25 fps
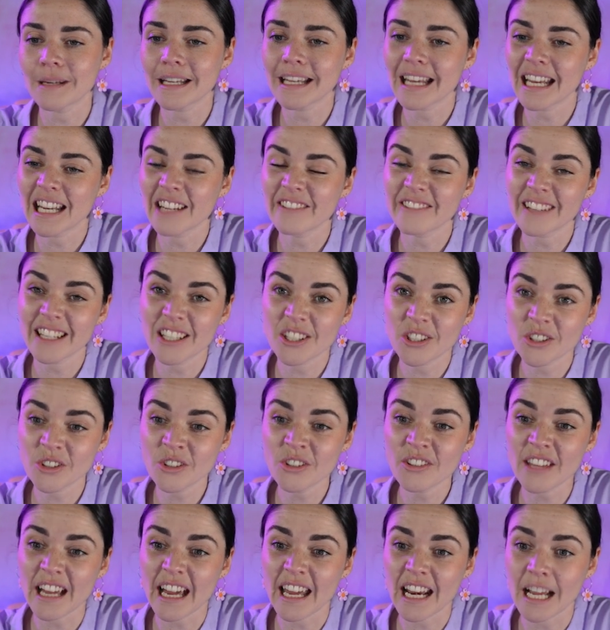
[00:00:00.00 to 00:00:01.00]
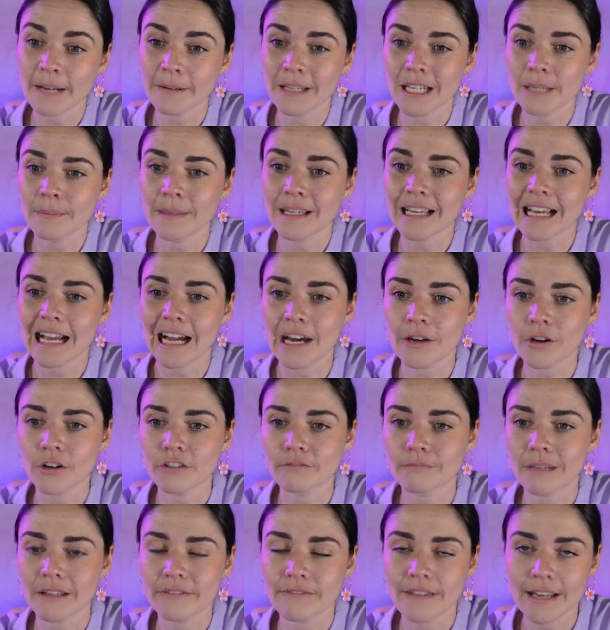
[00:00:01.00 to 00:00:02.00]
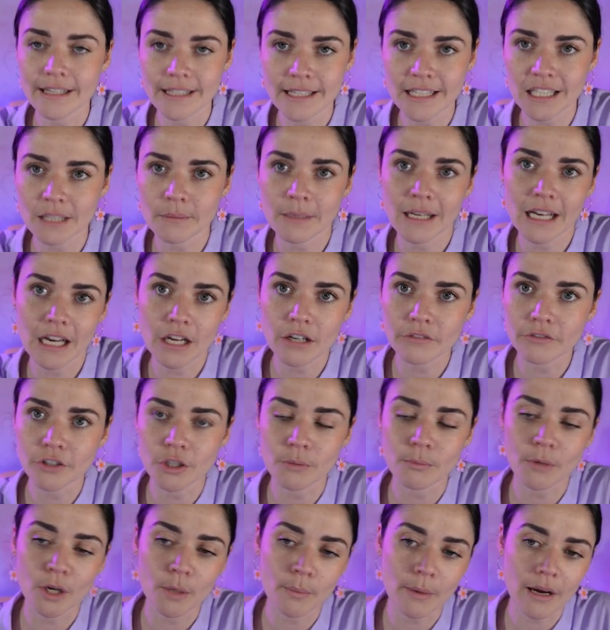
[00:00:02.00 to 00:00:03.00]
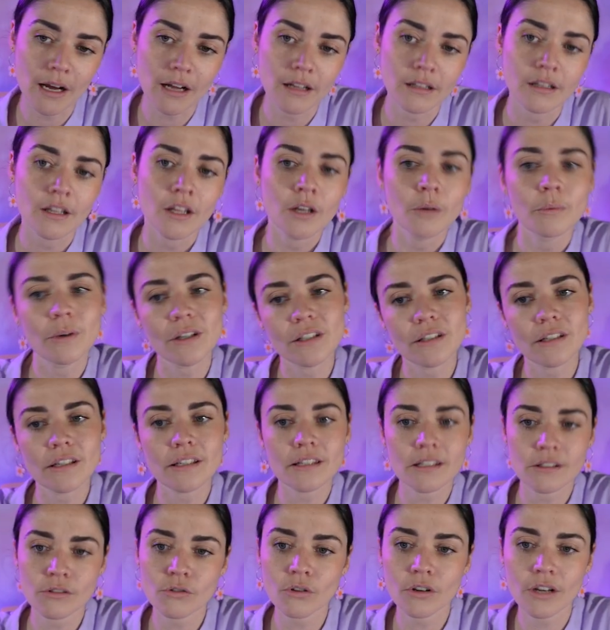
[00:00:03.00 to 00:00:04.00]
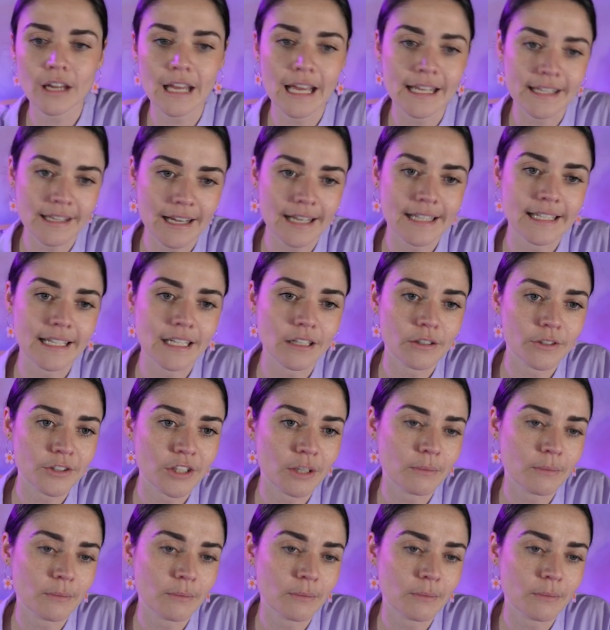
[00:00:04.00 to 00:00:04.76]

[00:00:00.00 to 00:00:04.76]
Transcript: But again, if I do that, I'm going to be cut off. My face is going to be cut off on mobile, which is not as ideal.